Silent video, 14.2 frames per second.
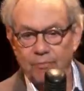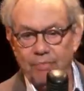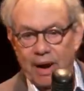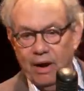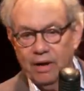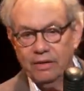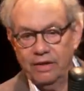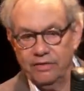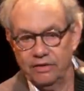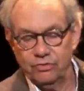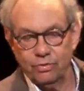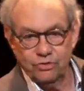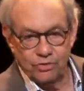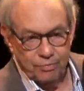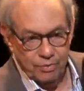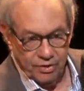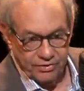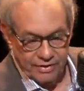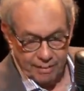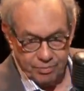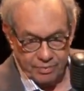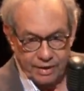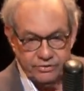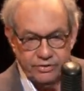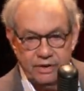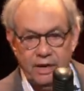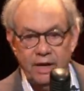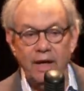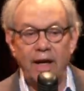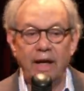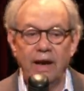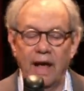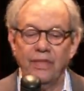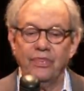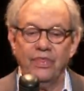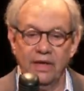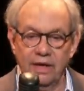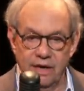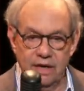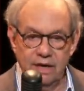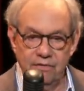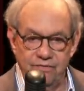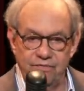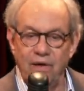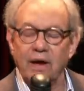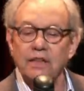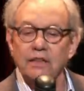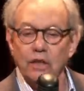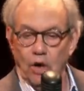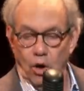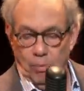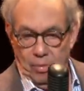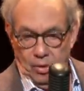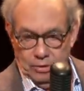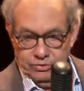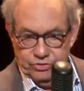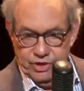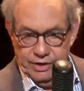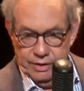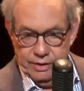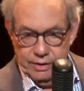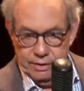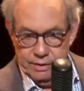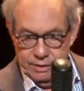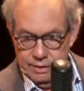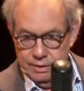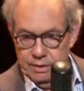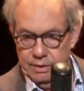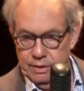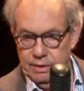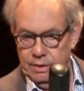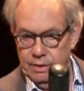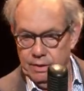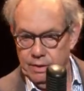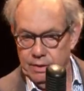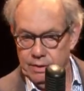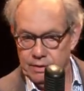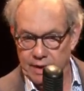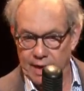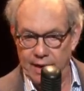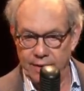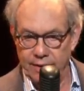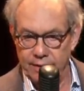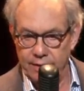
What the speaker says: apparently this was your birthday present, and I think he fucking lowballed you. Okay?